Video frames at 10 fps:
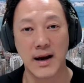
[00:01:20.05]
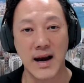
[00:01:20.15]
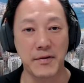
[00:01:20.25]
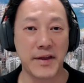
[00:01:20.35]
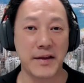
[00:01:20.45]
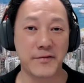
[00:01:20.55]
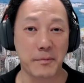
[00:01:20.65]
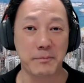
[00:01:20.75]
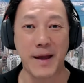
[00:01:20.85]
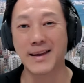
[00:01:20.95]
everything
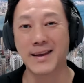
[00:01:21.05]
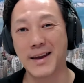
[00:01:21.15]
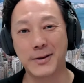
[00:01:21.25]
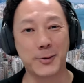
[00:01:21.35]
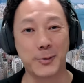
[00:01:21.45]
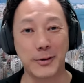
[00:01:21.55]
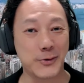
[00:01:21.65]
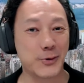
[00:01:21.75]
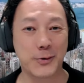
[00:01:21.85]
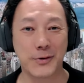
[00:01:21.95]
from banking to
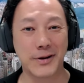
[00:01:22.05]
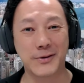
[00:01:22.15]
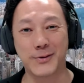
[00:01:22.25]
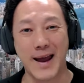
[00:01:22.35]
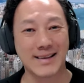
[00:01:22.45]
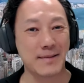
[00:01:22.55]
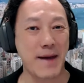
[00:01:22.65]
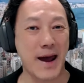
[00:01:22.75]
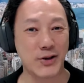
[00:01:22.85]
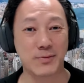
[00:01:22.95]
insurance, to asset
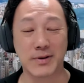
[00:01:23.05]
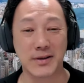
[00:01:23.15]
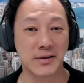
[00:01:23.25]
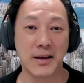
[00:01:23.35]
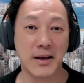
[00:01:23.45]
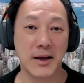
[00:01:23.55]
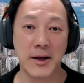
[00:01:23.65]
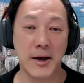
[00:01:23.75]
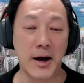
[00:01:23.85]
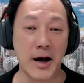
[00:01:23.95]
management,
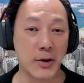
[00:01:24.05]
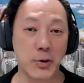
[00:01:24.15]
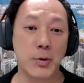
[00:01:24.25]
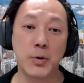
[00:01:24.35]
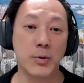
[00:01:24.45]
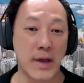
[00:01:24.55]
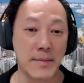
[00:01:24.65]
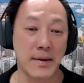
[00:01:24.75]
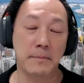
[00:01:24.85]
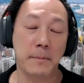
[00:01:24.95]
uh, you, you
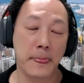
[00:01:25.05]
name it.